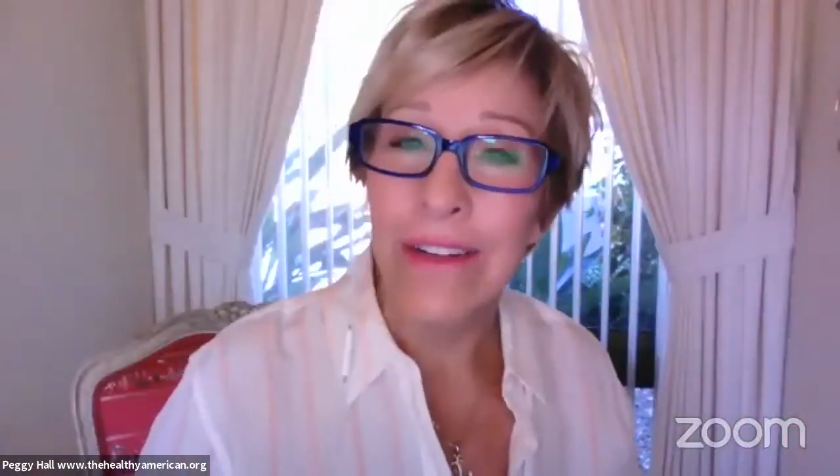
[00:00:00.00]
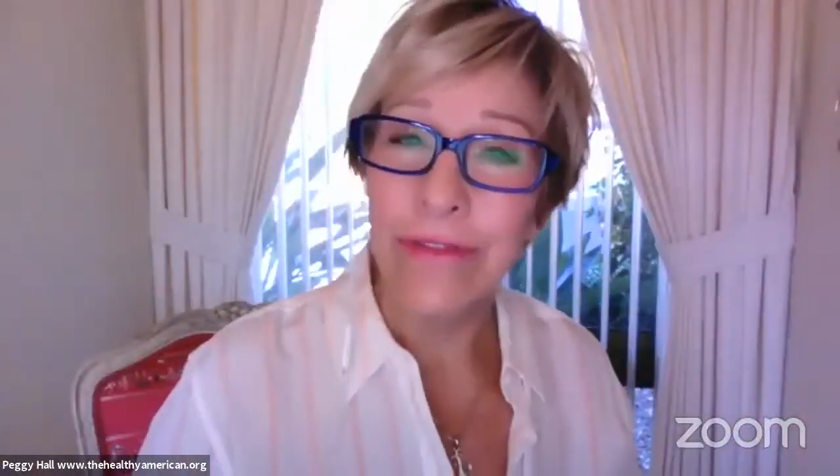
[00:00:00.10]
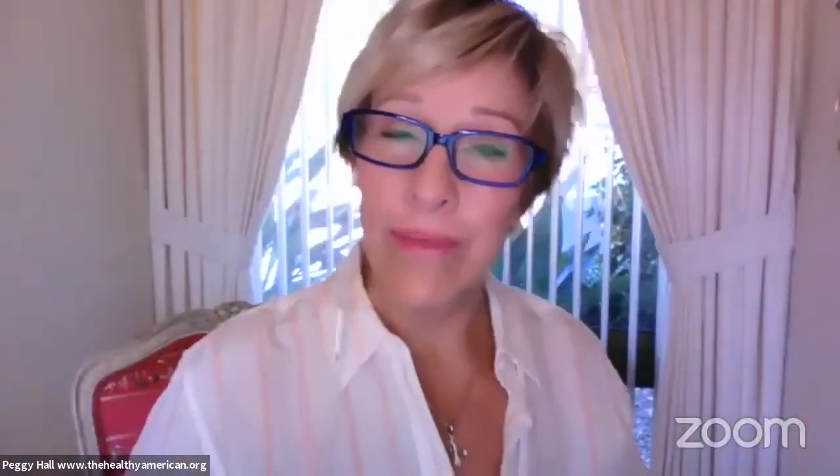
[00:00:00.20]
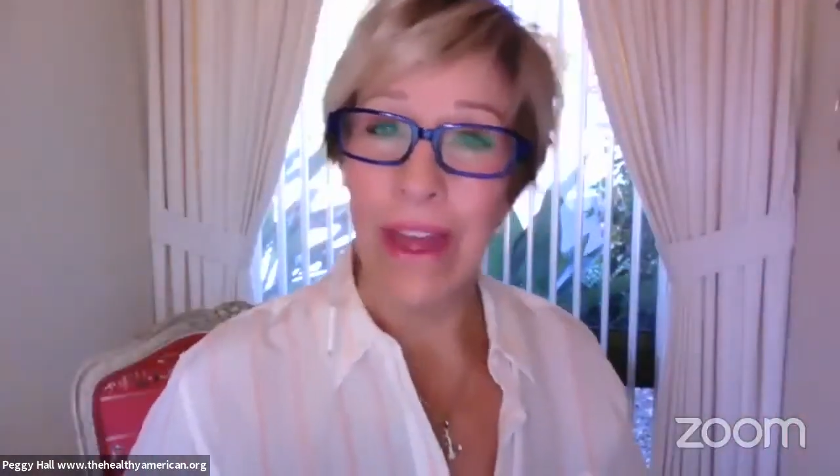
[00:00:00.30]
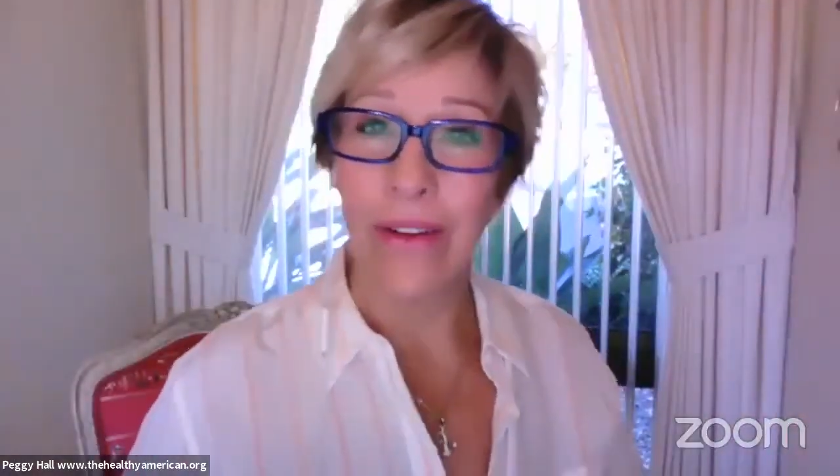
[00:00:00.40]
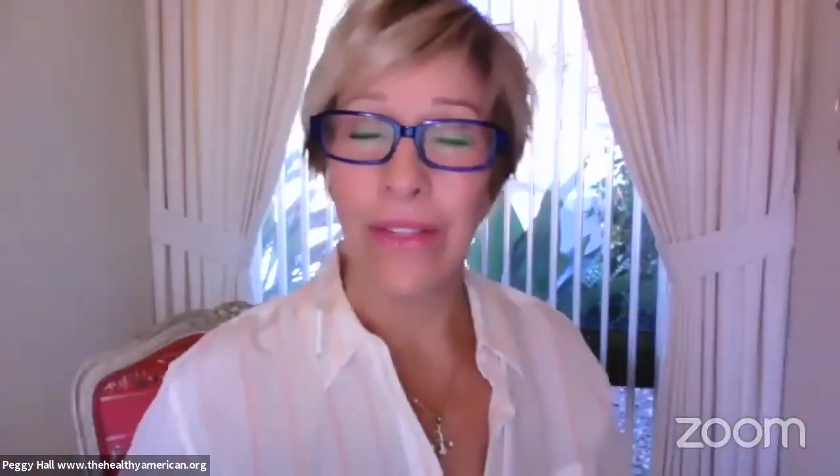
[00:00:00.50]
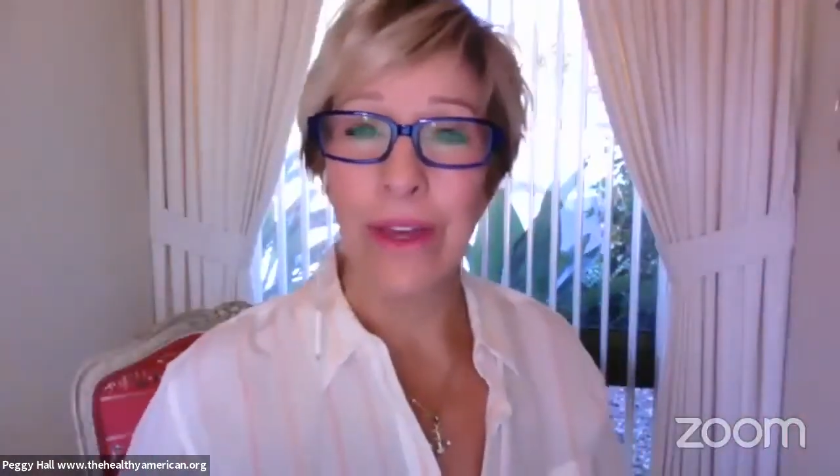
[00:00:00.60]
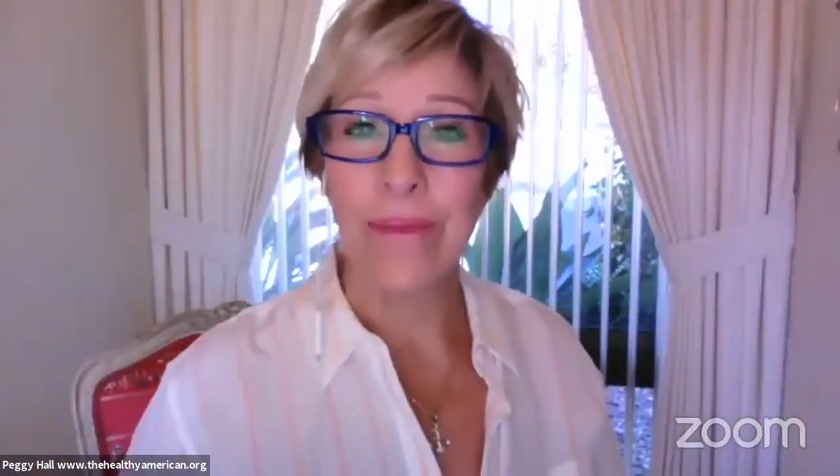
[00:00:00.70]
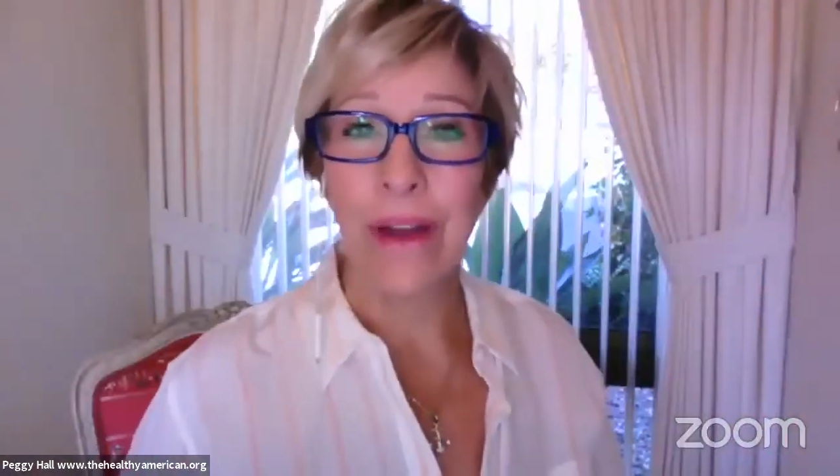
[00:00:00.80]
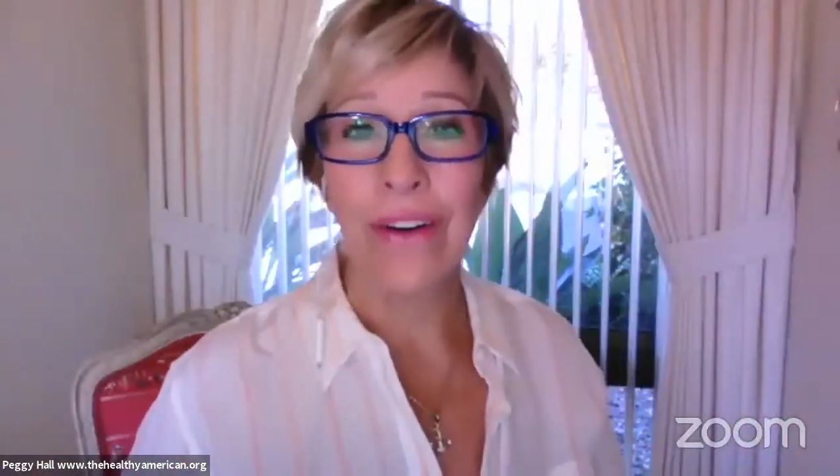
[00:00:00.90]
from the
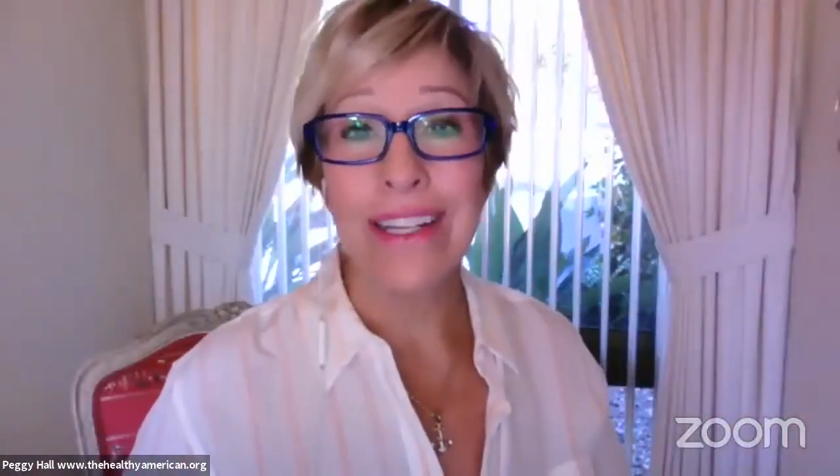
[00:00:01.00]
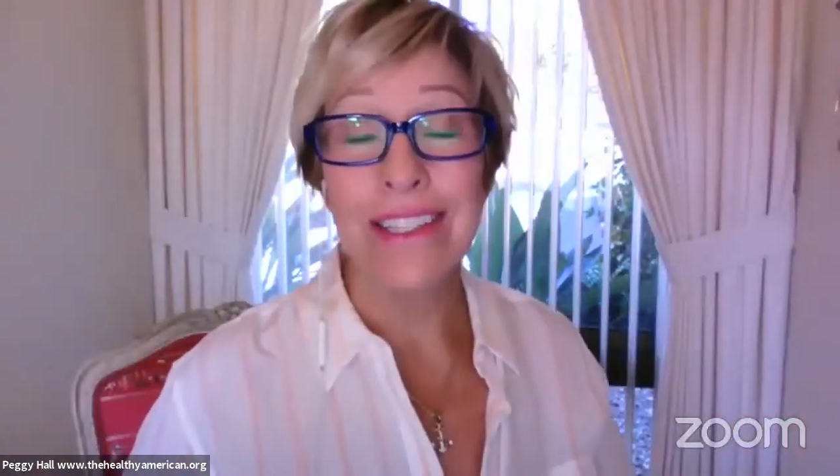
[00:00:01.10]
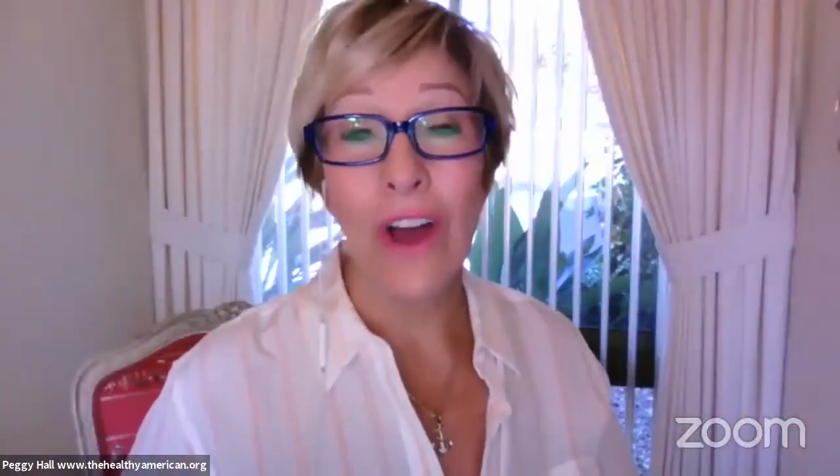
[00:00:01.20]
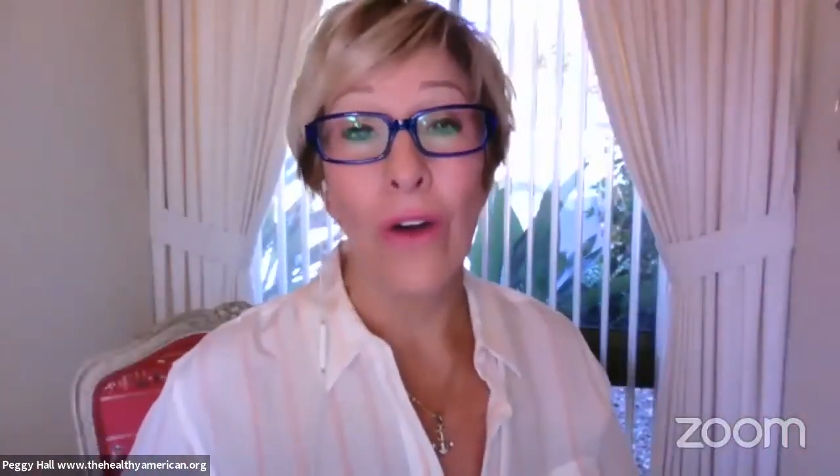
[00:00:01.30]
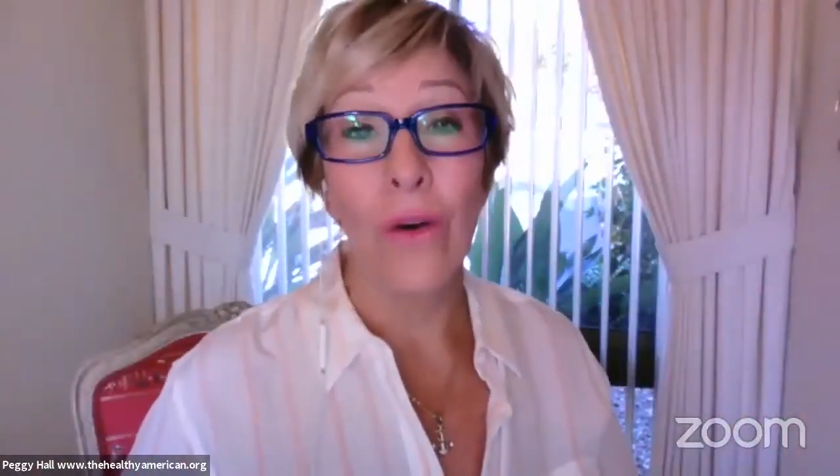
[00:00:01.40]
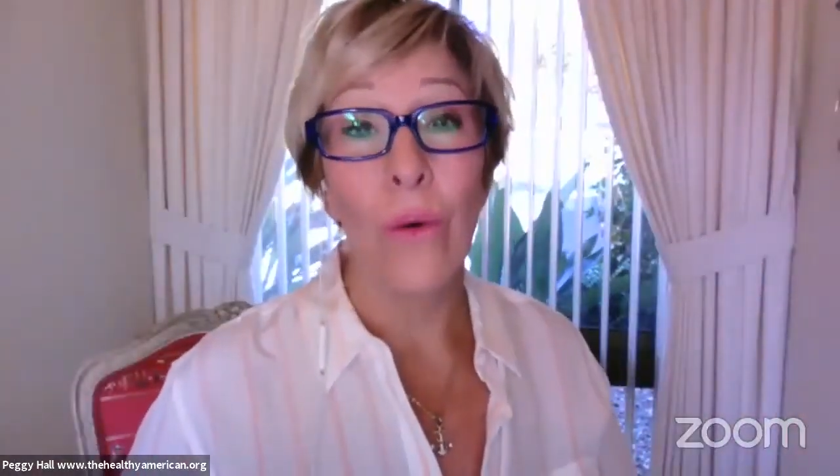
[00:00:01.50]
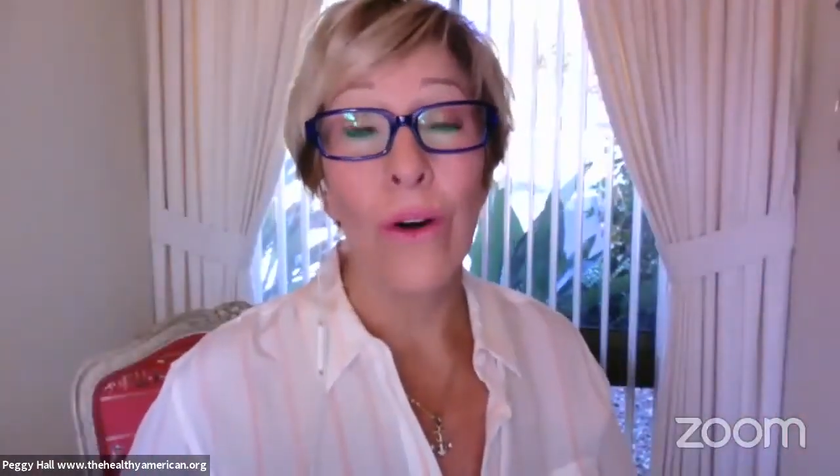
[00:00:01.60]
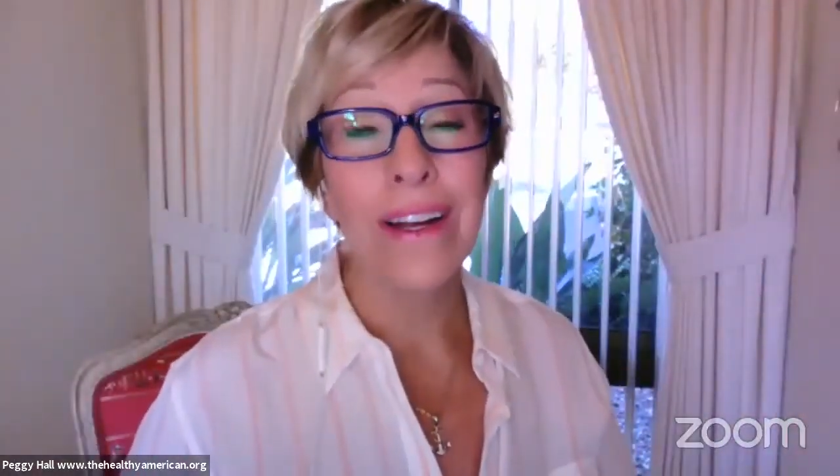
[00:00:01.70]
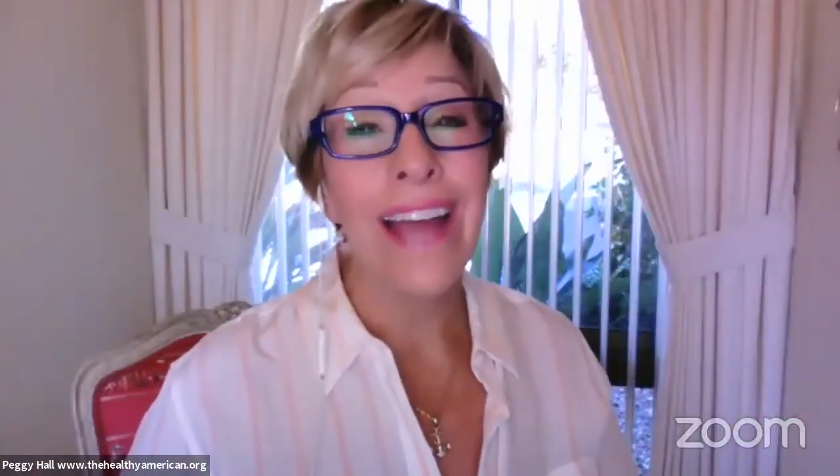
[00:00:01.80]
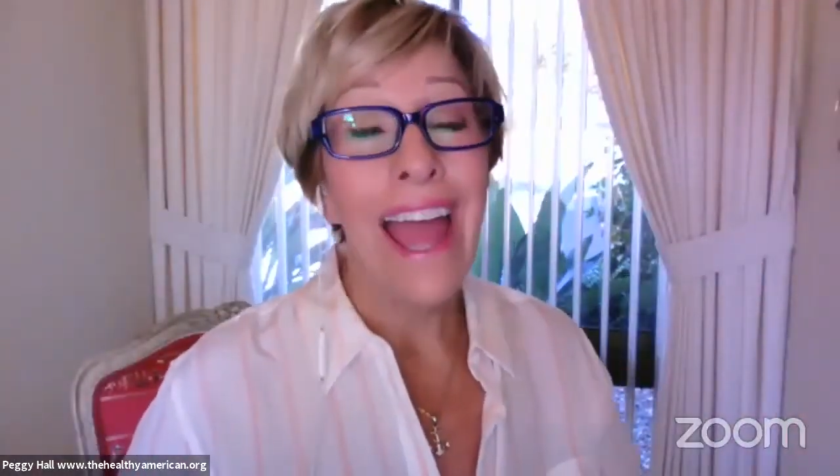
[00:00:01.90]

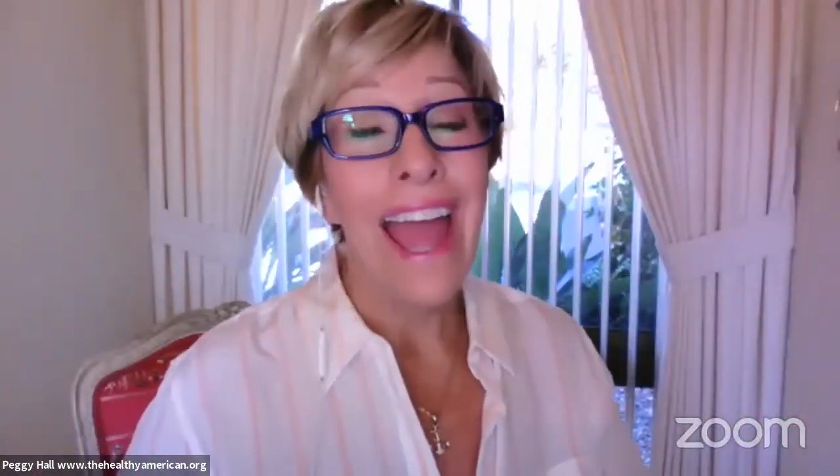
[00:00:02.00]
healthyamerican.org,